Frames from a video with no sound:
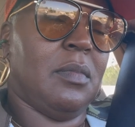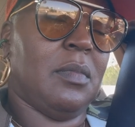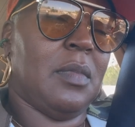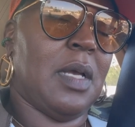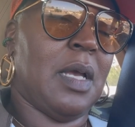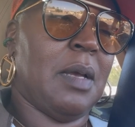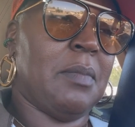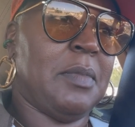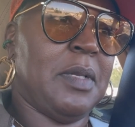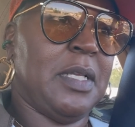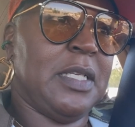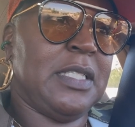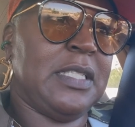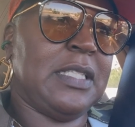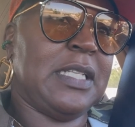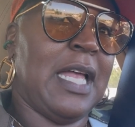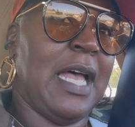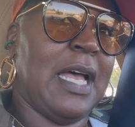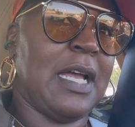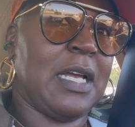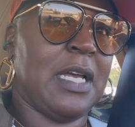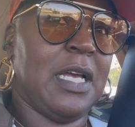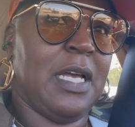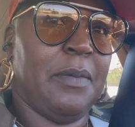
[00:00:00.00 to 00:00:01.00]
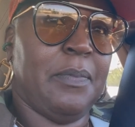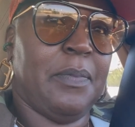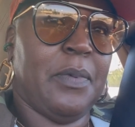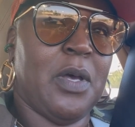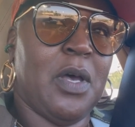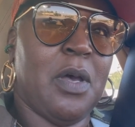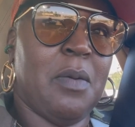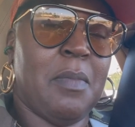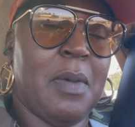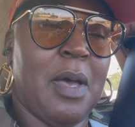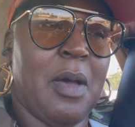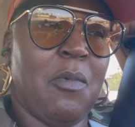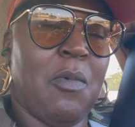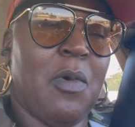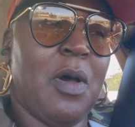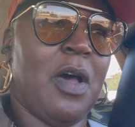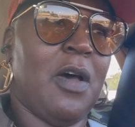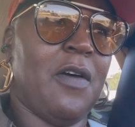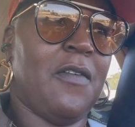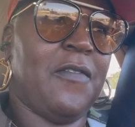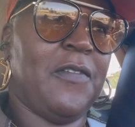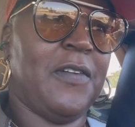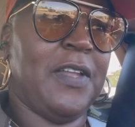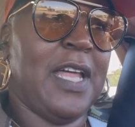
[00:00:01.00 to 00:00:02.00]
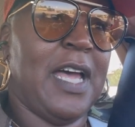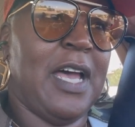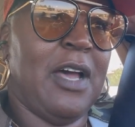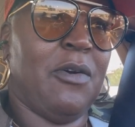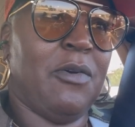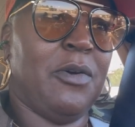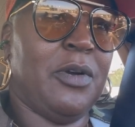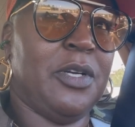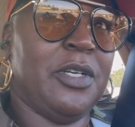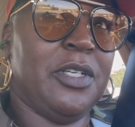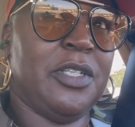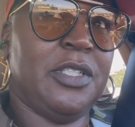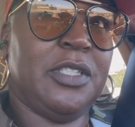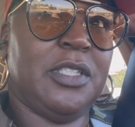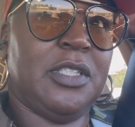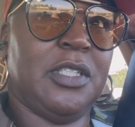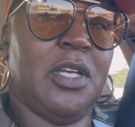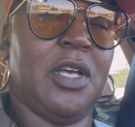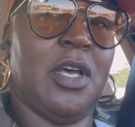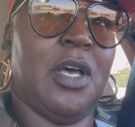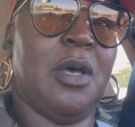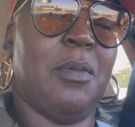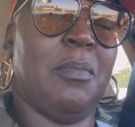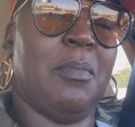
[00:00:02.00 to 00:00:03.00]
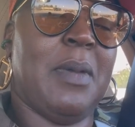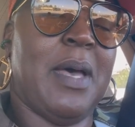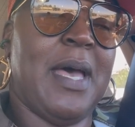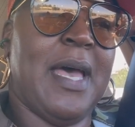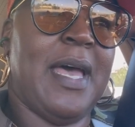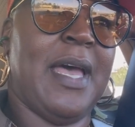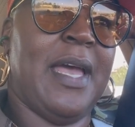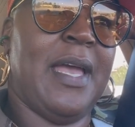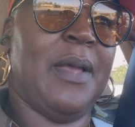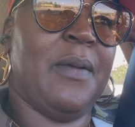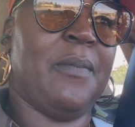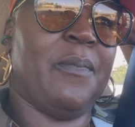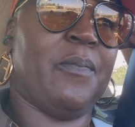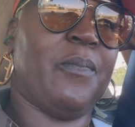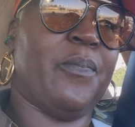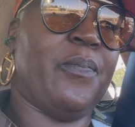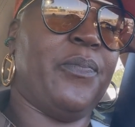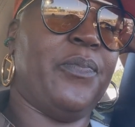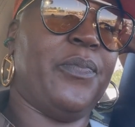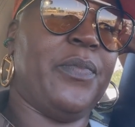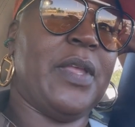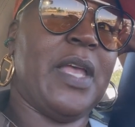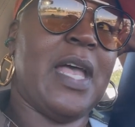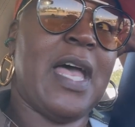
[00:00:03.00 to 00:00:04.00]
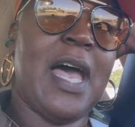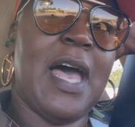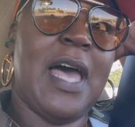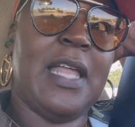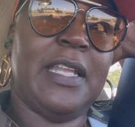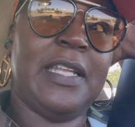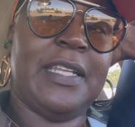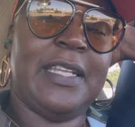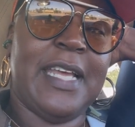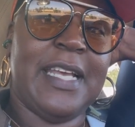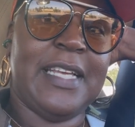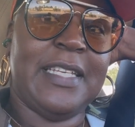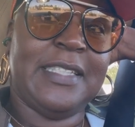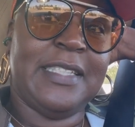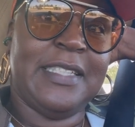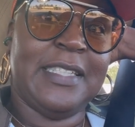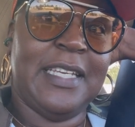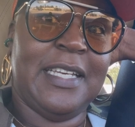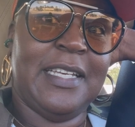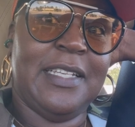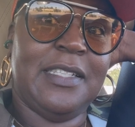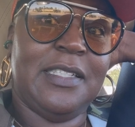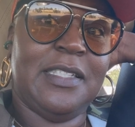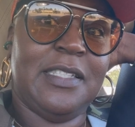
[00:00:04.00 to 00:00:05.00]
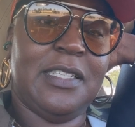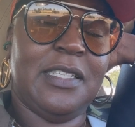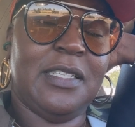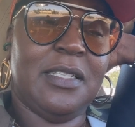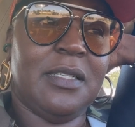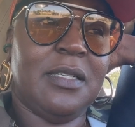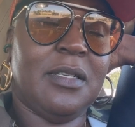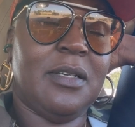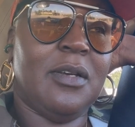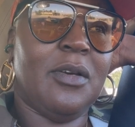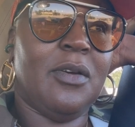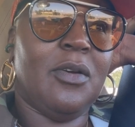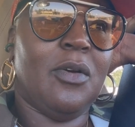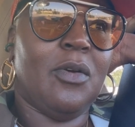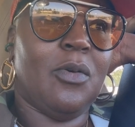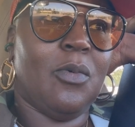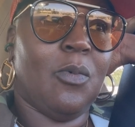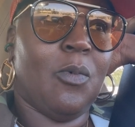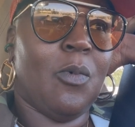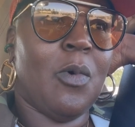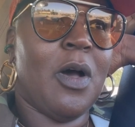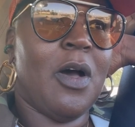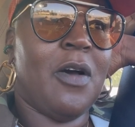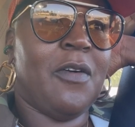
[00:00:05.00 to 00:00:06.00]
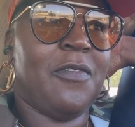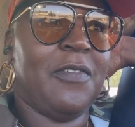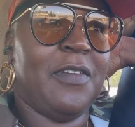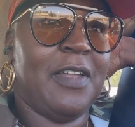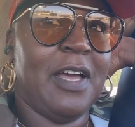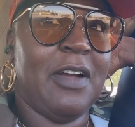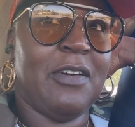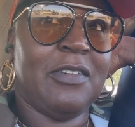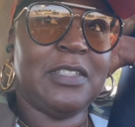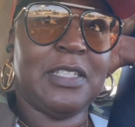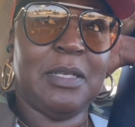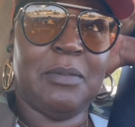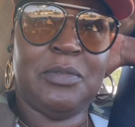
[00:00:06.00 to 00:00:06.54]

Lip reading: gonna stock up on my wallflowers, on my holiday scent wallflowers.